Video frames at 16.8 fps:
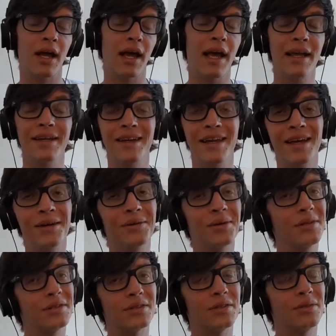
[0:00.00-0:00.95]
And now
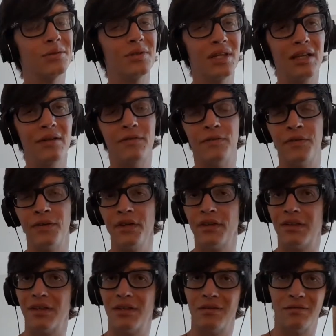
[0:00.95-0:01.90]
on to the
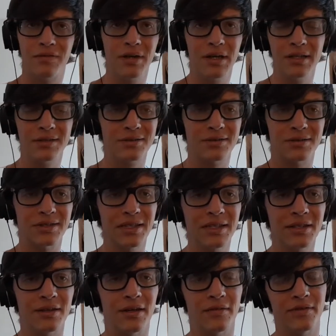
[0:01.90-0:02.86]
fifth and final
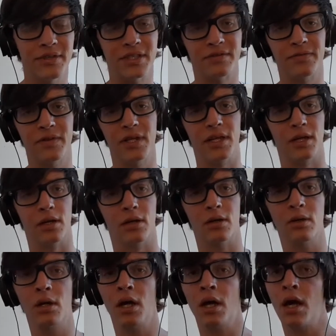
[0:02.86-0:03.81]
tier of this
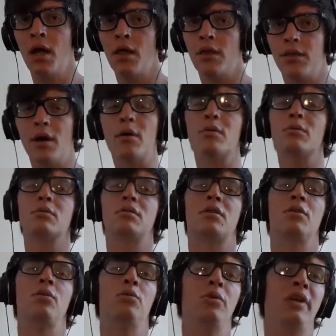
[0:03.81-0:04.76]
video. Those
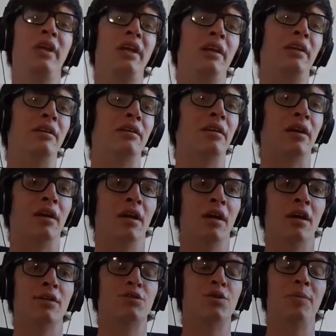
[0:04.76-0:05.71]
who need
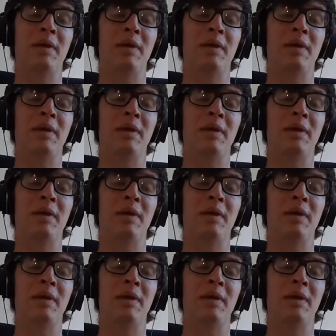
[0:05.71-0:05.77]
to